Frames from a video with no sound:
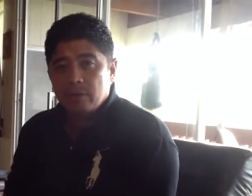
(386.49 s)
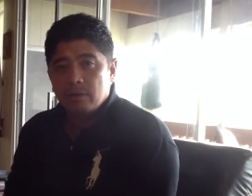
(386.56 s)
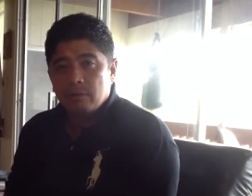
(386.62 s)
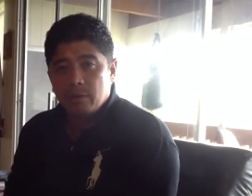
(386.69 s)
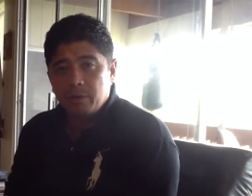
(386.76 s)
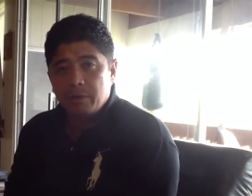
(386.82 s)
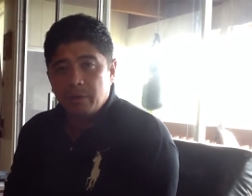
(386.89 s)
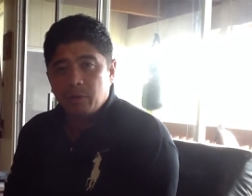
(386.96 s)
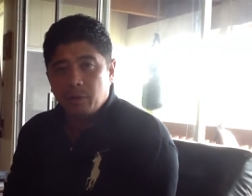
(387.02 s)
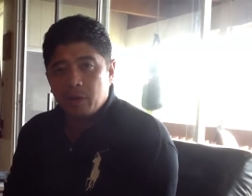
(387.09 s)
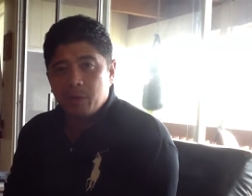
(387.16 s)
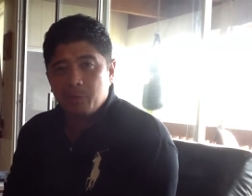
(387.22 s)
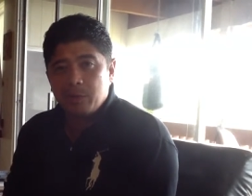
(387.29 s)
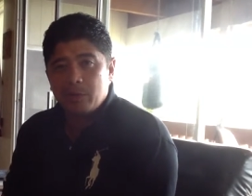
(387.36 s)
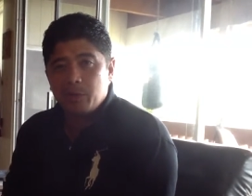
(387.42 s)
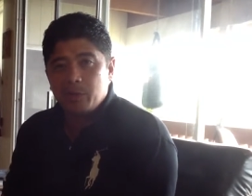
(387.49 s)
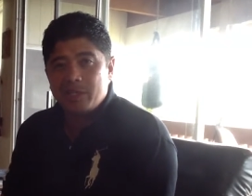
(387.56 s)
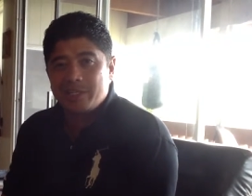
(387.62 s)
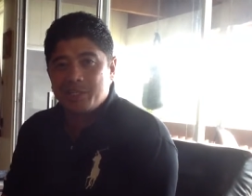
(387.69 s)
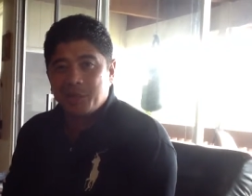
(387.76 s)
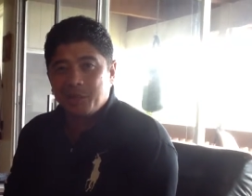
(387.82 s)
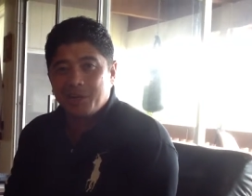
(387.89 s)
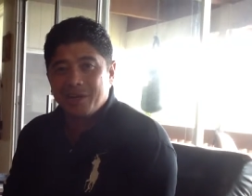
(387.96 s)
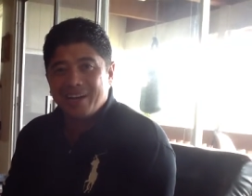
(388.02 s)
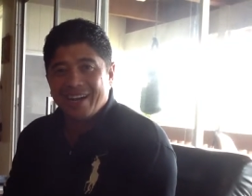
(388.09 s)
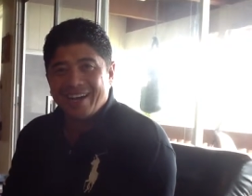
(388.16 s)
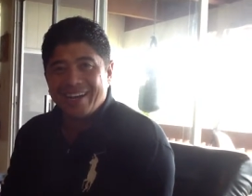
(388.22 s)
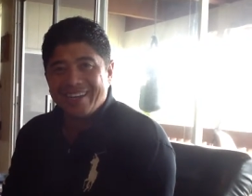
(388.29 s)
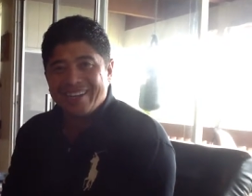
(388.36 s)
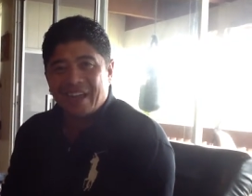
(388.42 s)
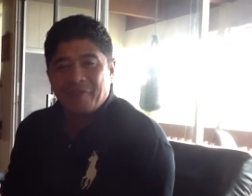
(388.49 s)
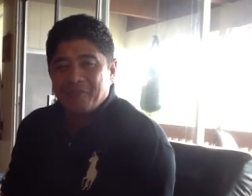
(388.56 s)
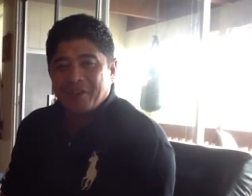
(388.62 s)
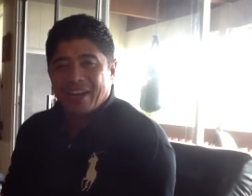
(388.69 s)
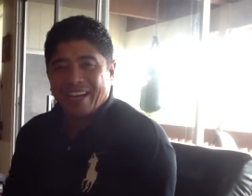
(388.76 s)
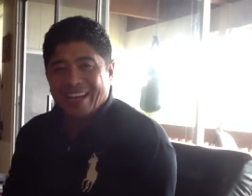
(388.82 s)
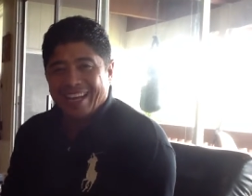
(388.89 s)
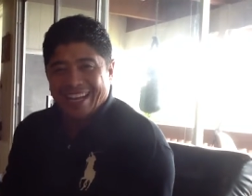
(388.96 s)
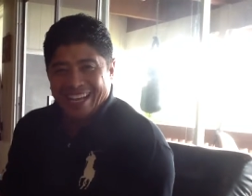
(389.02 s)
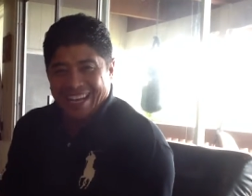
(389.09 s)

We're gonna be we're gonna be rich. Oh too. yeah, that's that's automatic.